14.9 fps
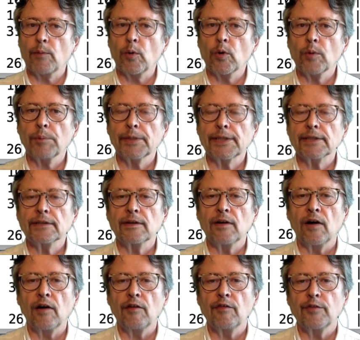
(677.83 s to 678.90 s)
more complete
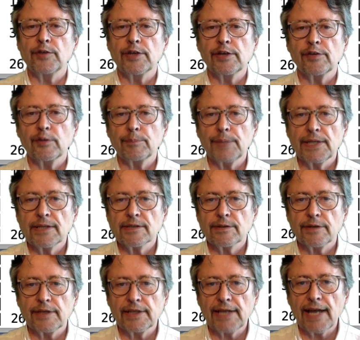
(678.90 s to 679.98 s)
of the different pins.
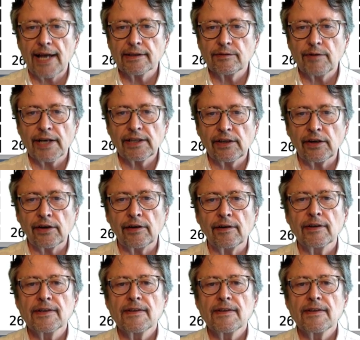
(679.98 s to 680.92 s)
So that right here,